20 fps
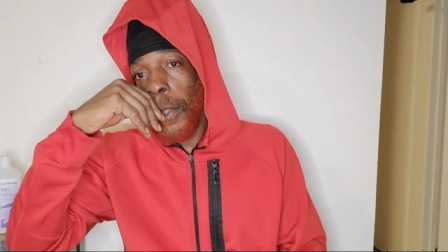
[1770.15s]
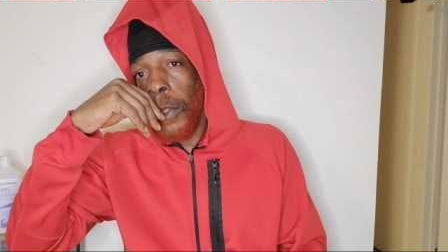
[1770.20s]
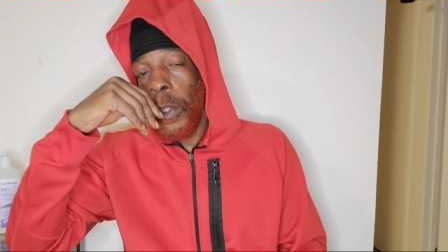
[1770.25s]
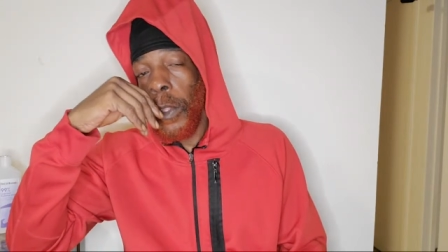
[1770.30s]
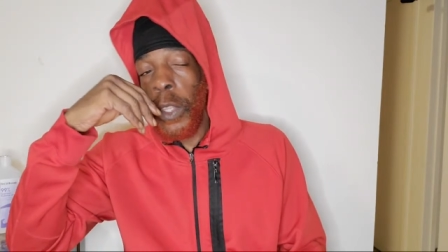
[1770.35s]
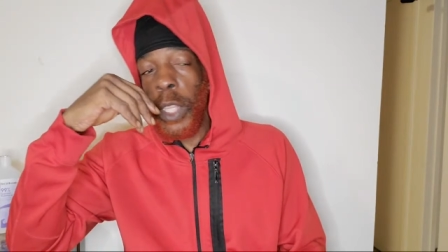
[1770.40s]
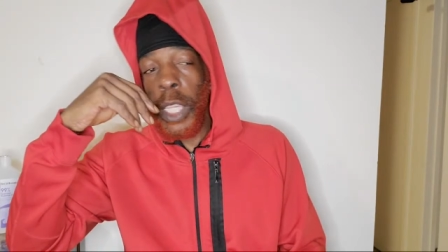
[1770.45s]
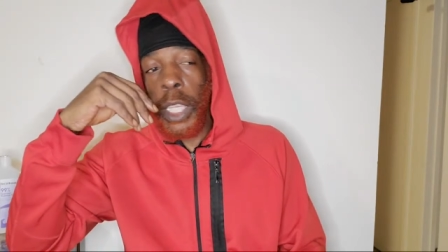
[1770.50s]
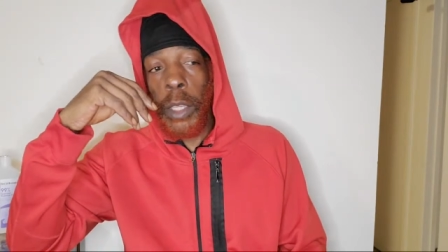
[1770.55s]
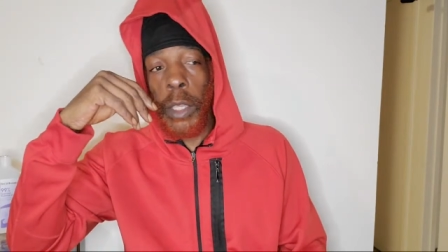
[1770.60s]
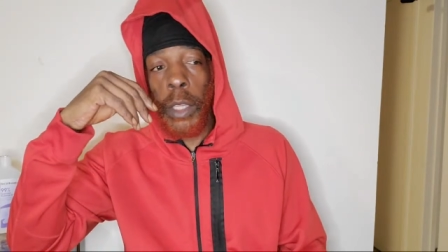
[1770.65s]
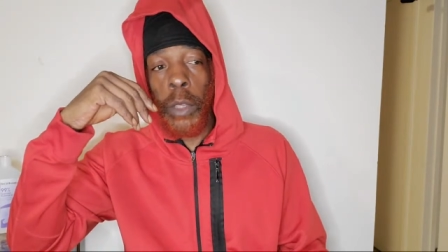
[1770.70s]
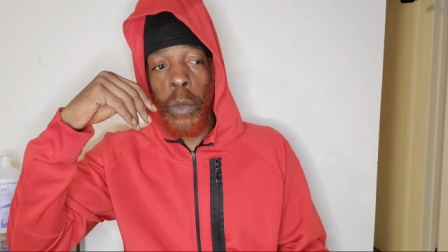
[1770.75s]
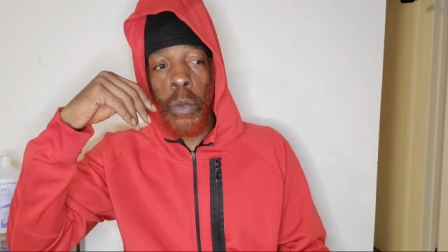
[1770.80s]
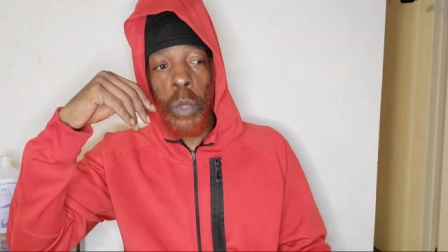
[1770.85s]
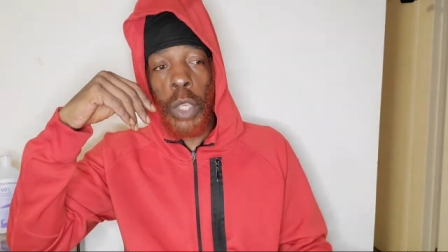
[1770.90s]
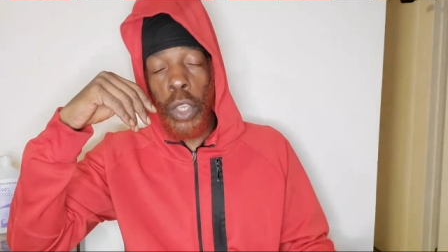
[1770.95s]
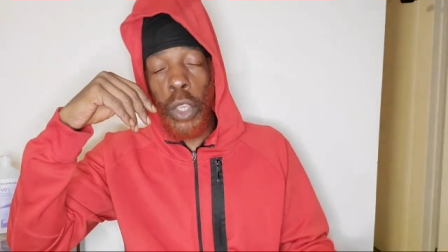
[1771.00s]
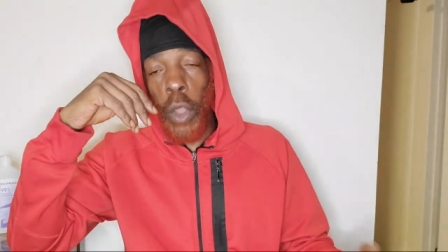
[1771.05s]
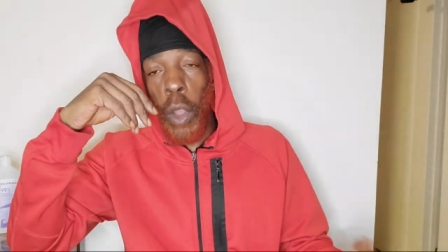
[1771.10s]
See,
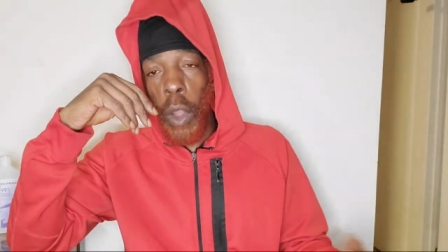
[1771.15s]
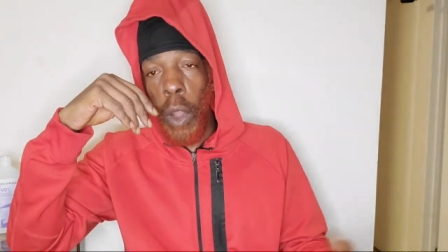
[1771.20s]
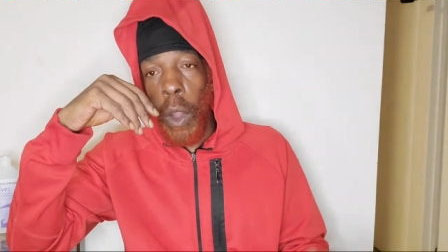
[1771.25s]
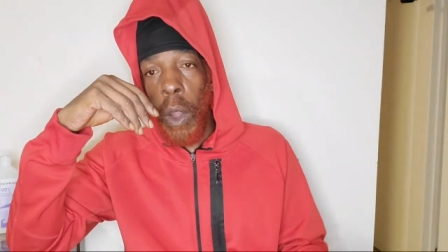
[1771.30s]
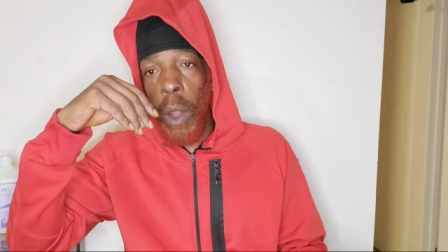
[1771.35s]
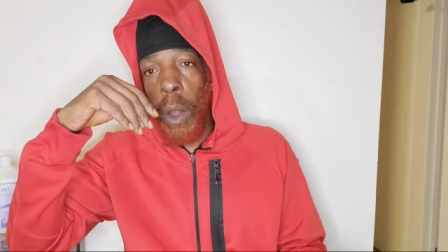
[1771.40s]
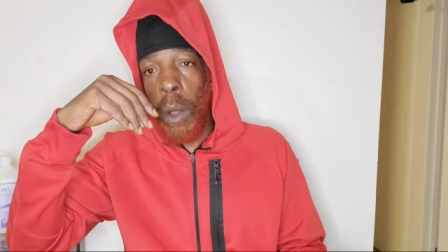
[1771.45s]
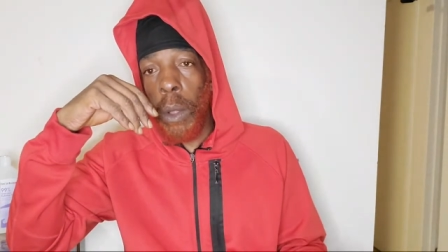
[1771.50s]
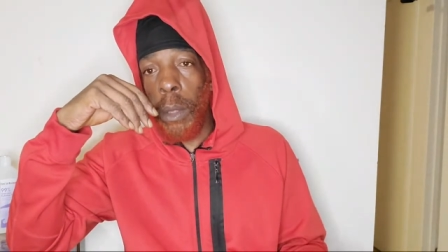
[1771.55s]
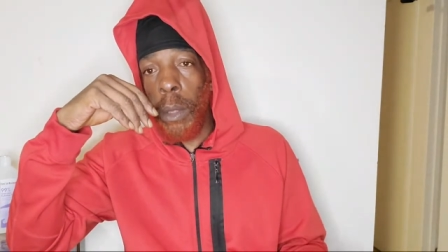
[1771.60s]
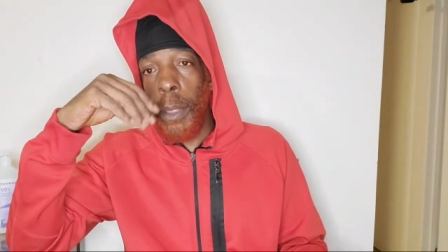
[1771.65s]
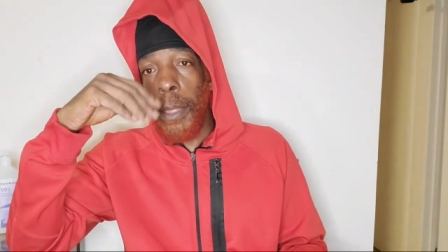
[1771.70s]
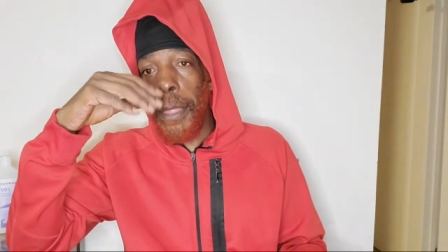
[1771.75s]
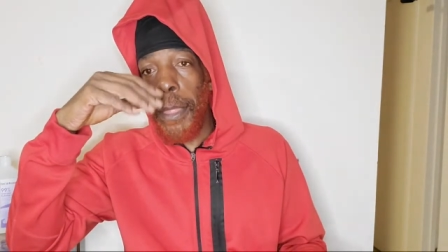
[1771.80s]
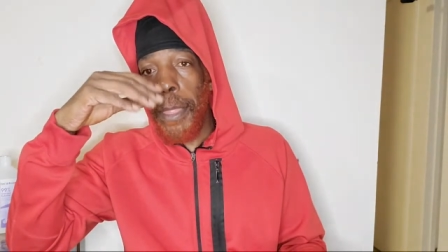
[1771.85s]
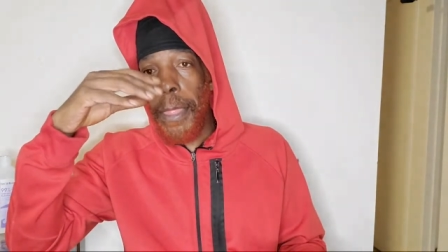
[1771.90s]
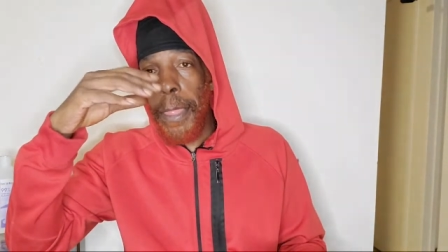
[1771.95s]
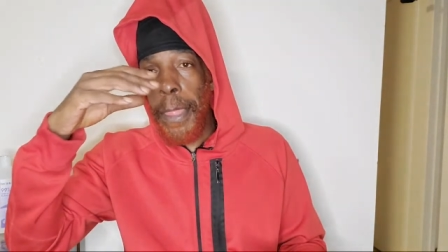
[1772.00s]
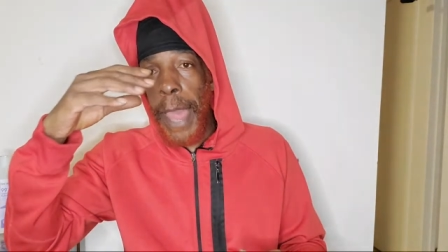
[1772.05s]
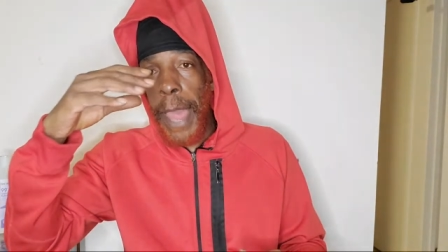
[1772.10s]
we all
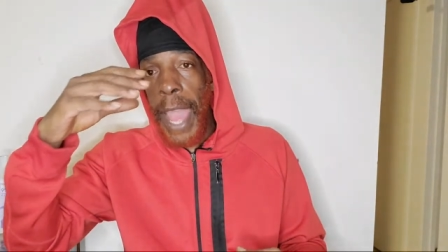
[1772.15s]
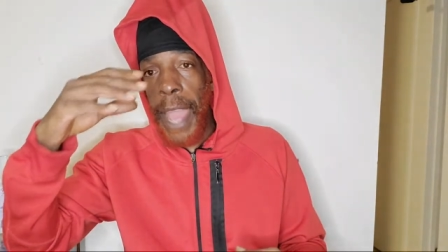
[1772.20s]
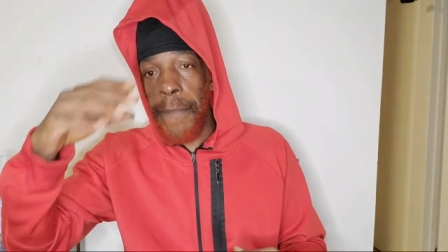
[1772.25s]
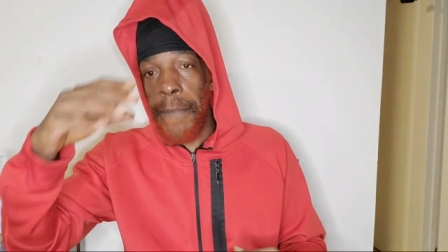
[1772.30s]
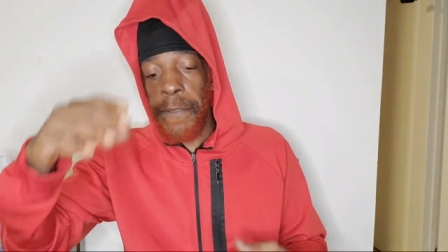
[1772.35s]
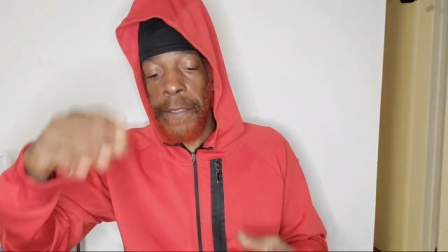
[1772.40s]
have